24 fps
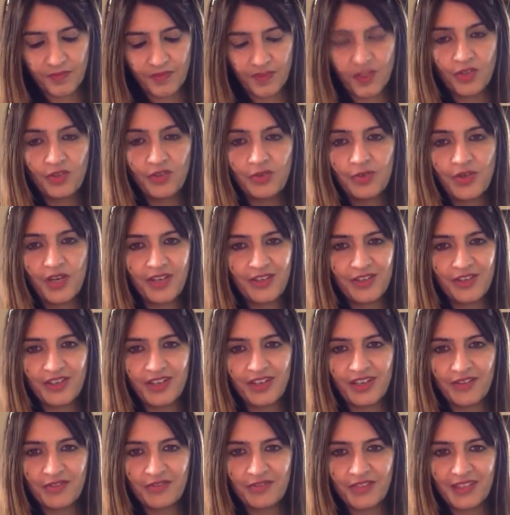You and your
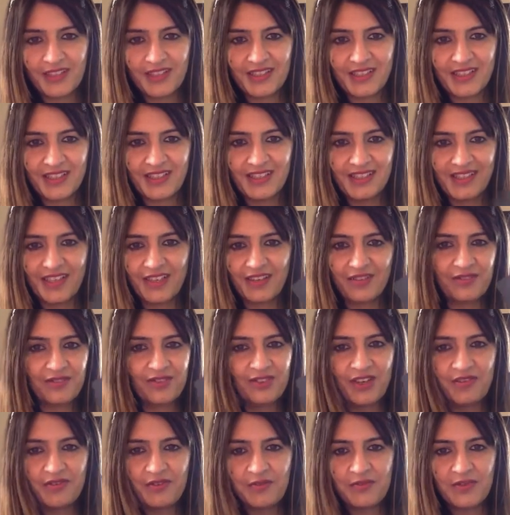loved ones are safe.
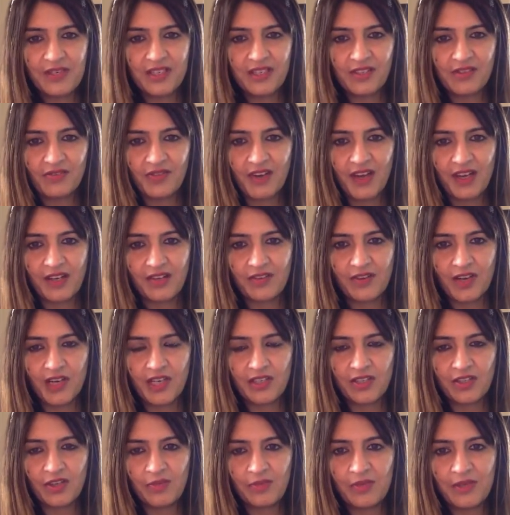So everybody is fine
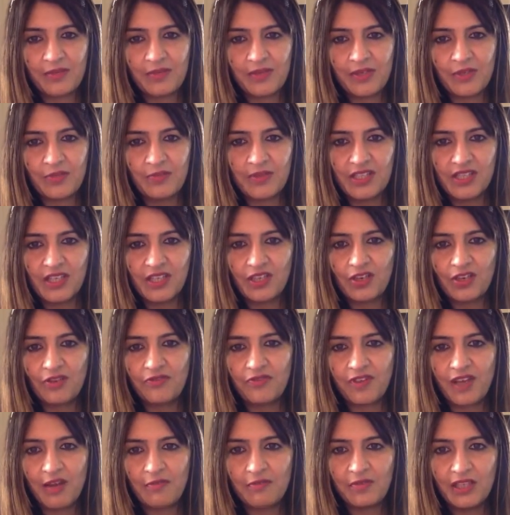right now. Maybe you're missing your
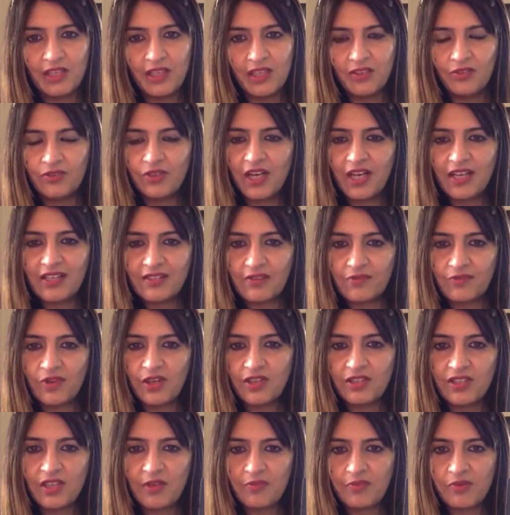family. You guys have
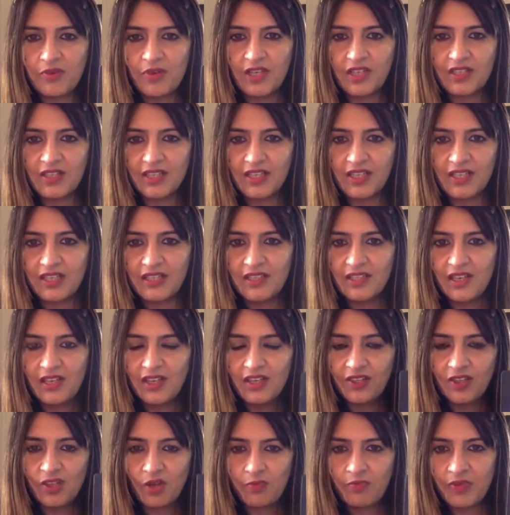got separated.
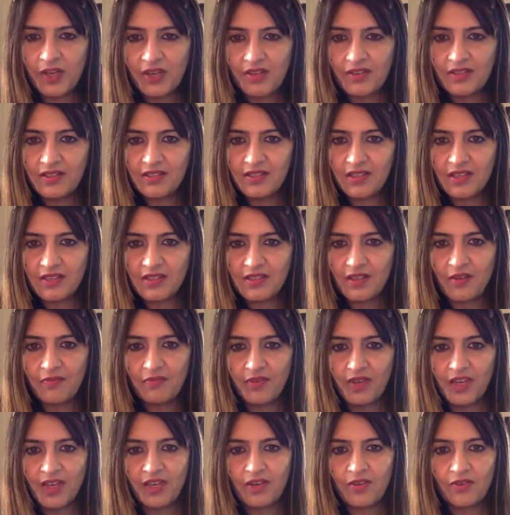Your parents are
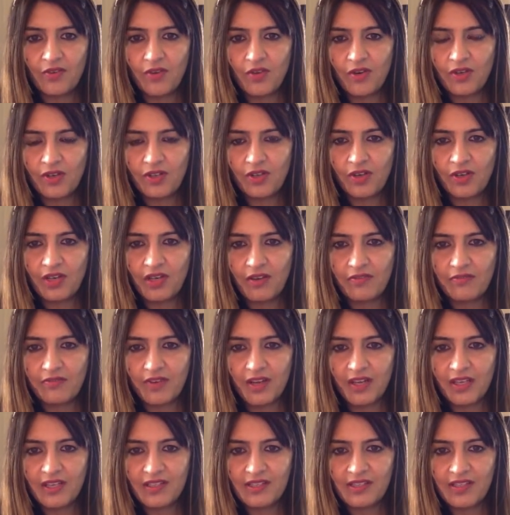somewhere or your loved
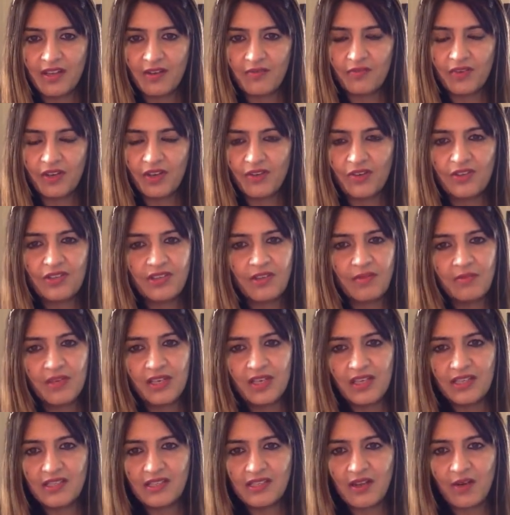one is somewhere or
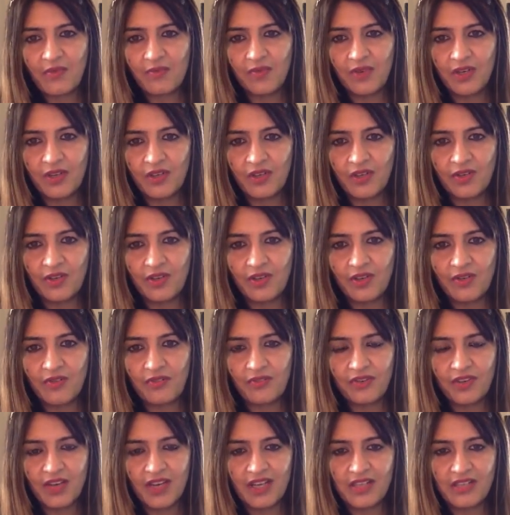somebody is somewhere, you know, your
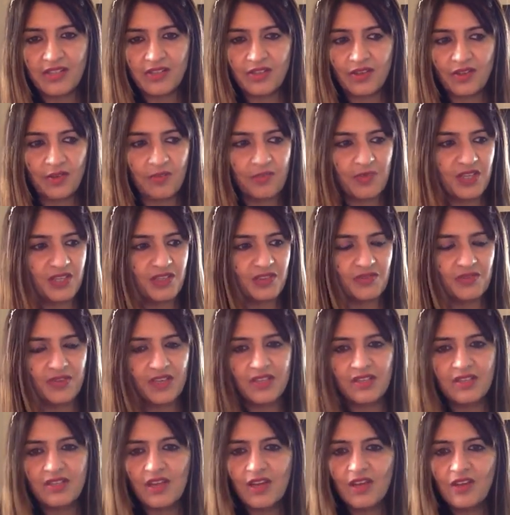friends or your best
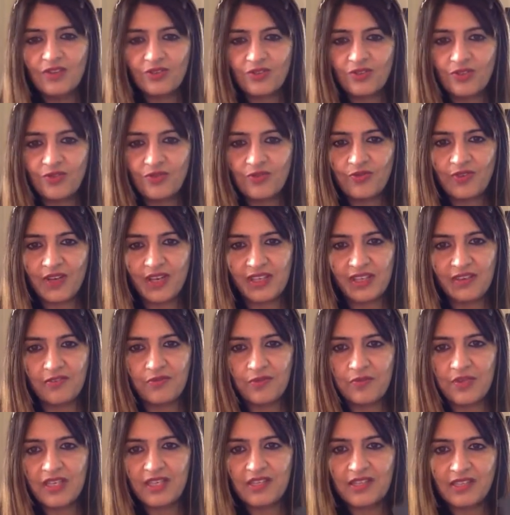friends. So don't worry.
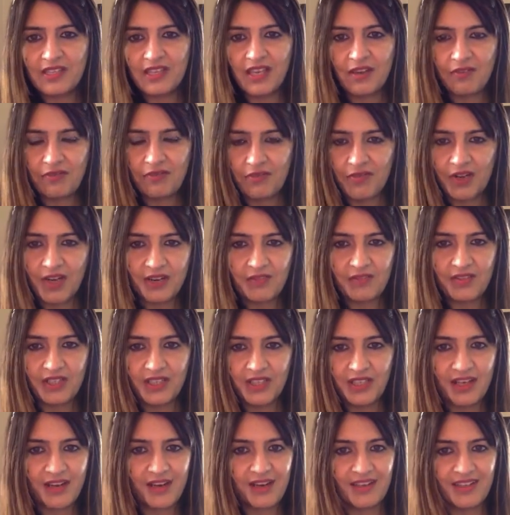Everybody's safe wherever
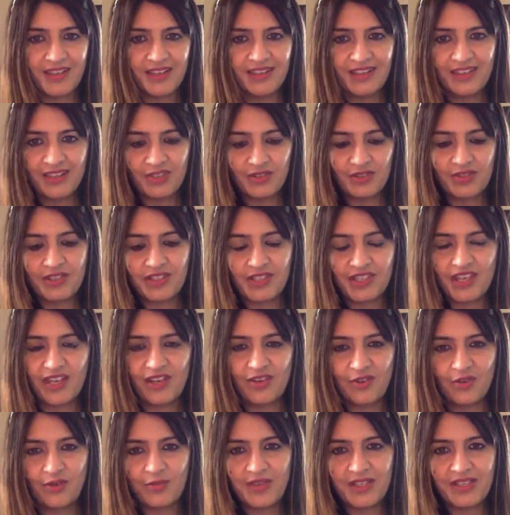they are and they should stay
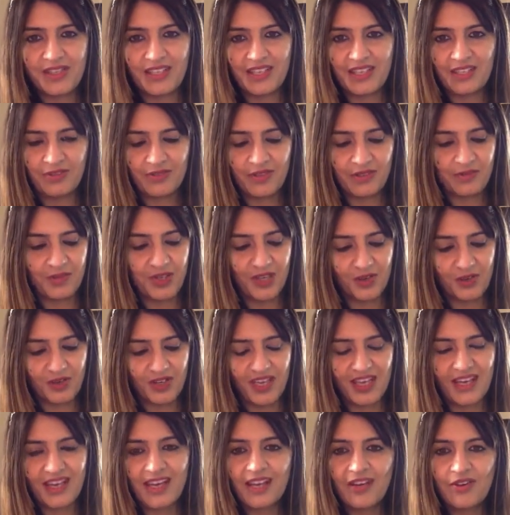home and things will be
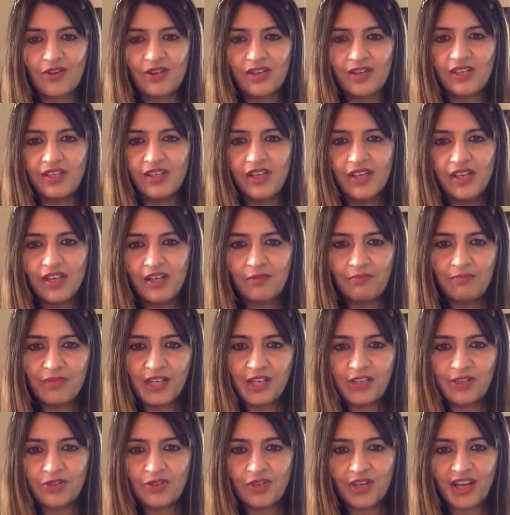okay. And I got a
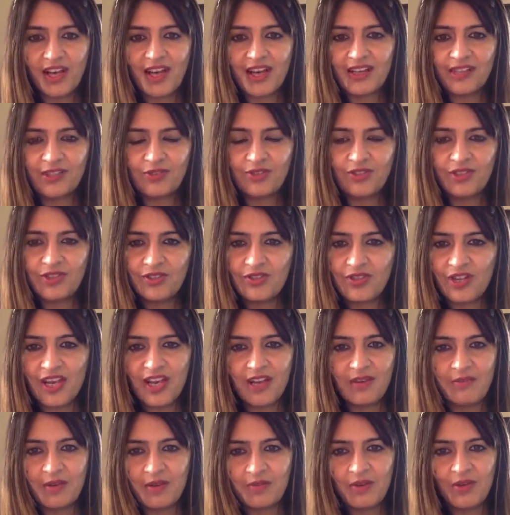big July. So in
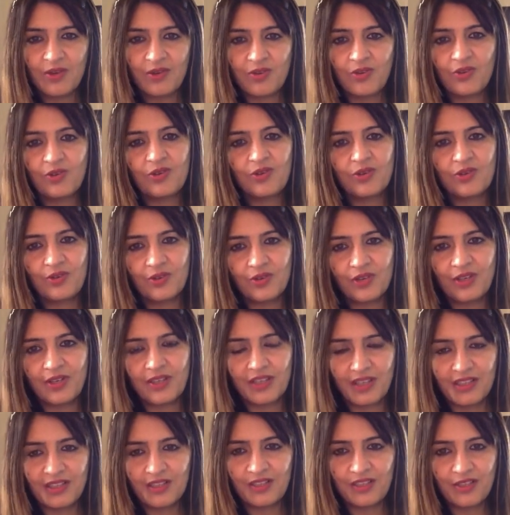July, maybe you're going to go,
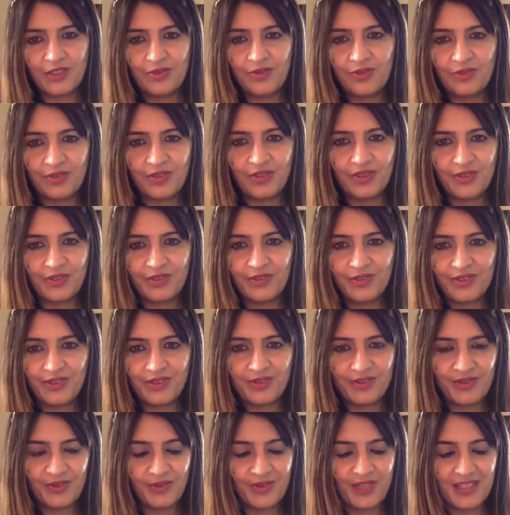you're going
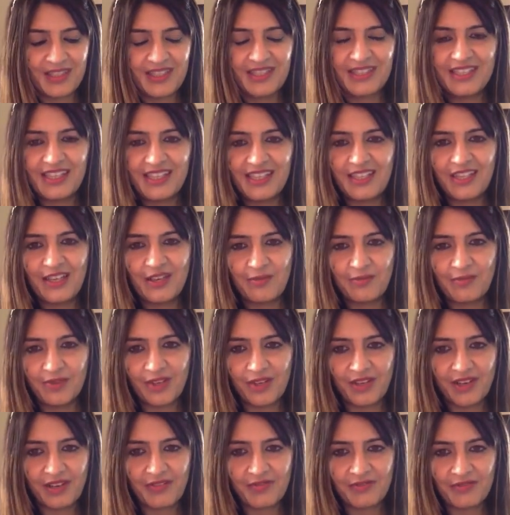to go and see them,
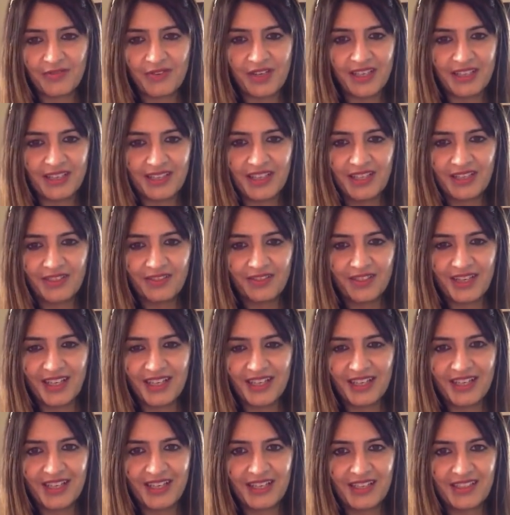your loved ones. That's what
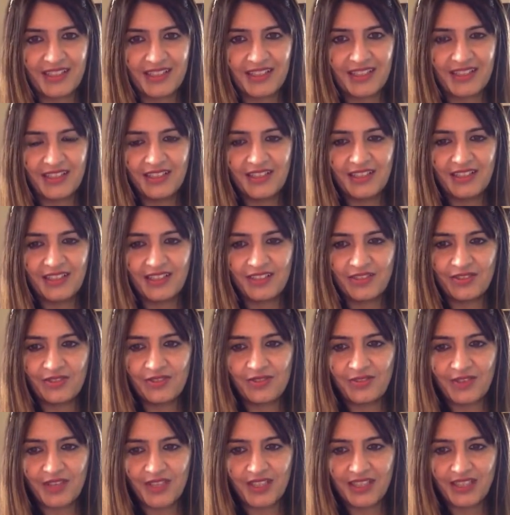I get.
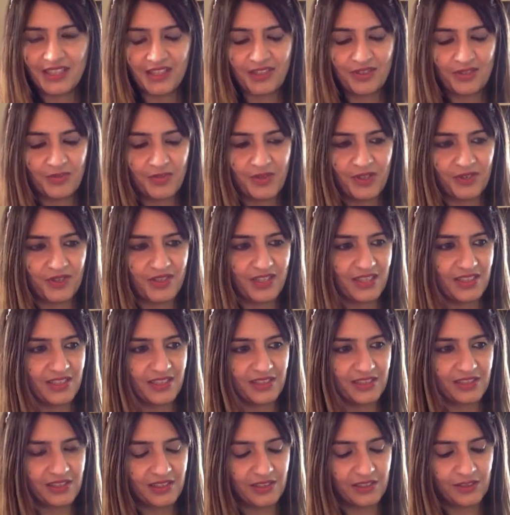Don't worry. It's going to be okay.